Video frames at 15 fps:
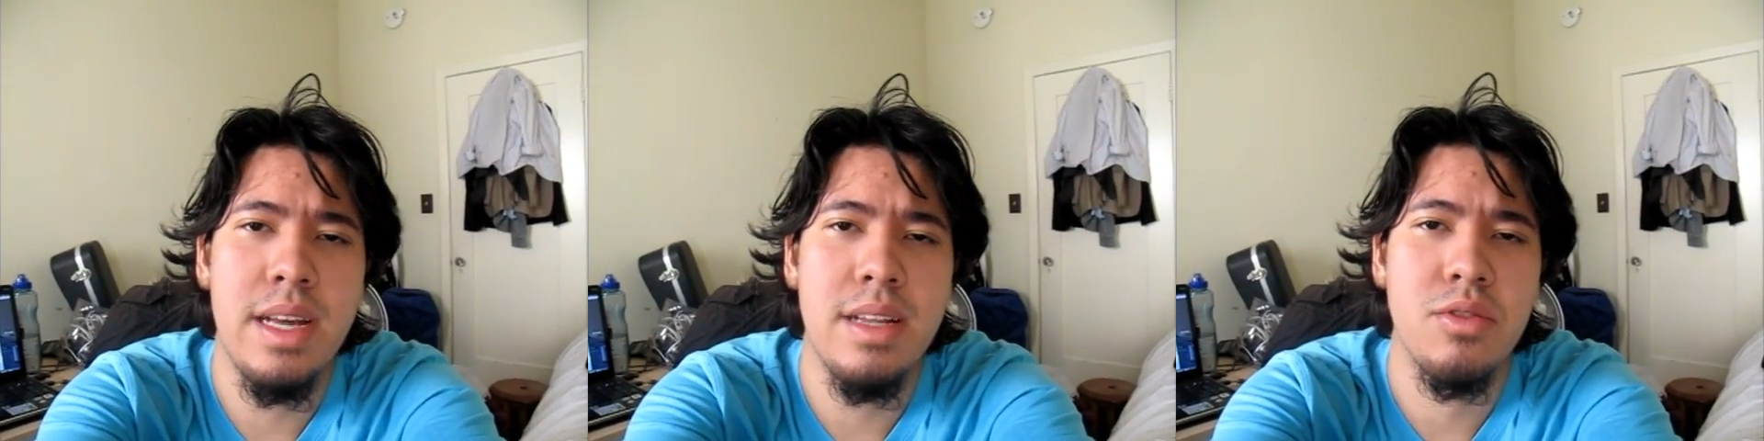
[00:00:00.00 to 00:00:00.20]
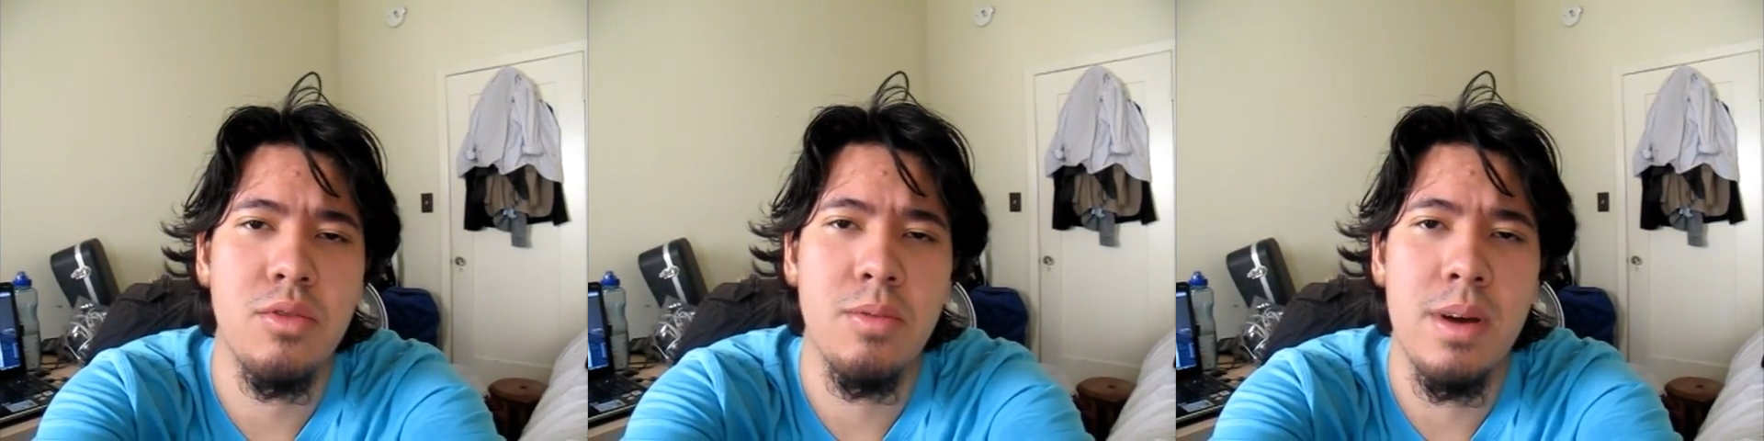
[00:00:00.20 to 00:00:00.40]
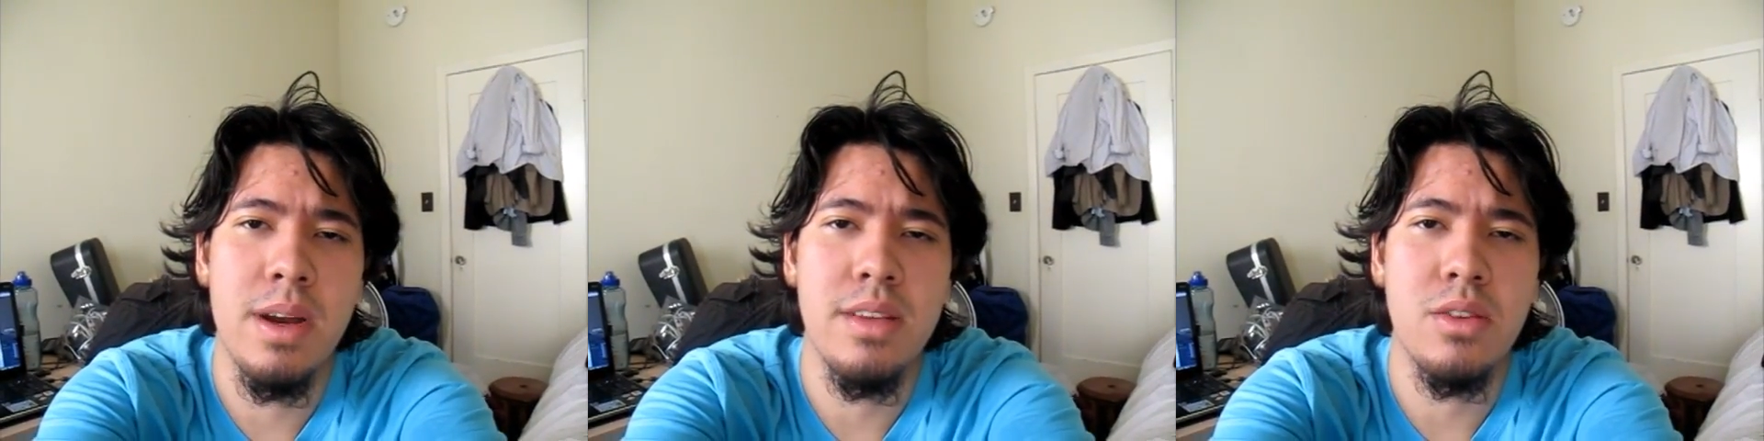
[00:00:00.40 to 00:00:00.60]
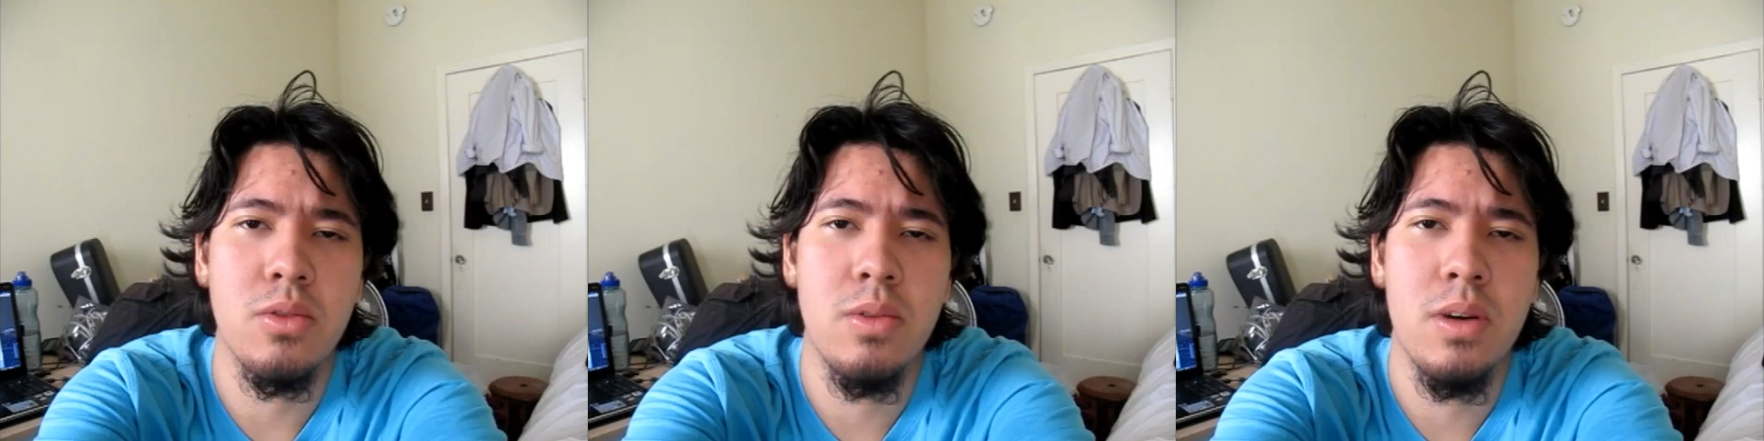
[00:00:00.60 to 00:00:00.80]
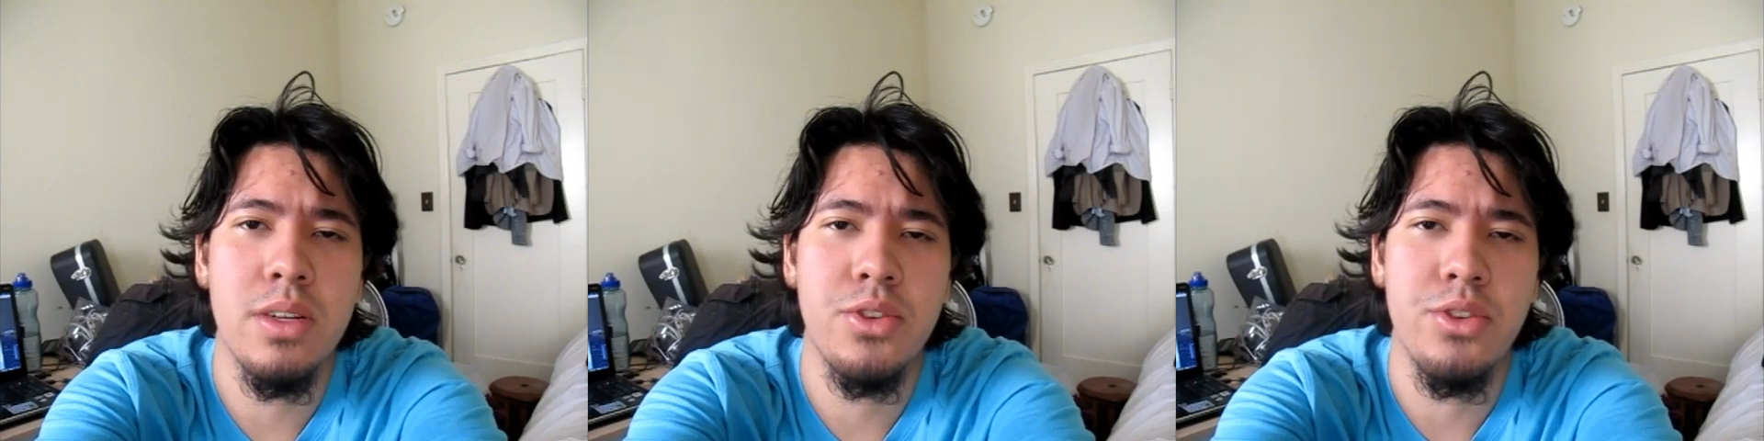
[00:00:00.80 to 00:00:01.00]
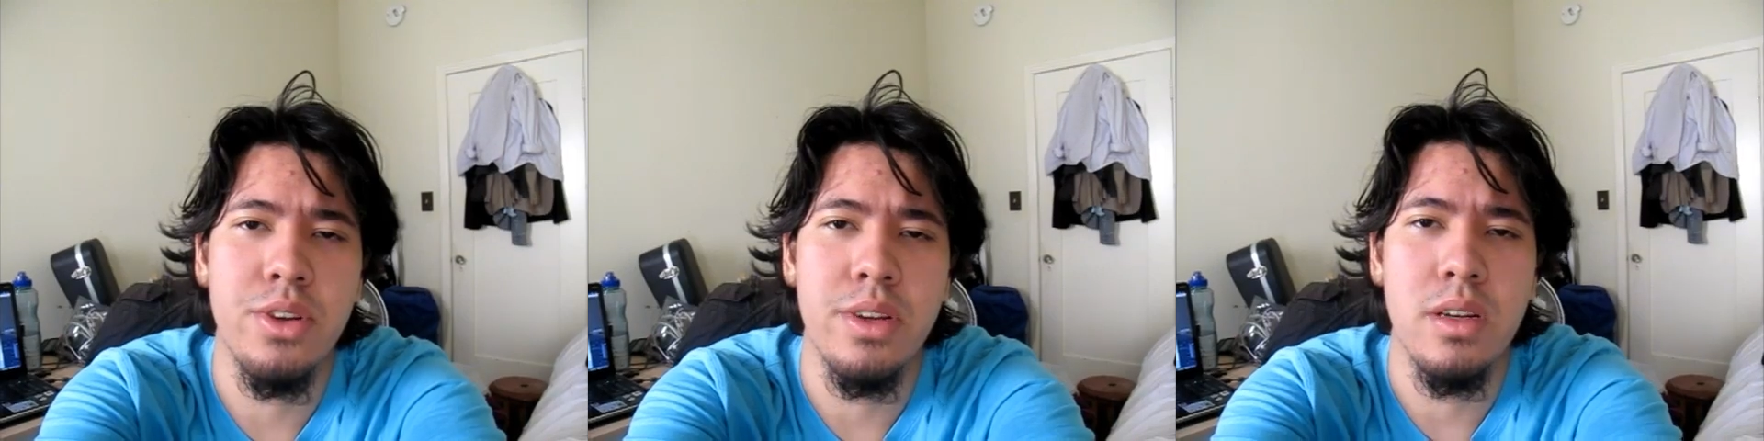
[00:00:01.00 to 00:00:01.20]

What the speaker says: answer Ray's question.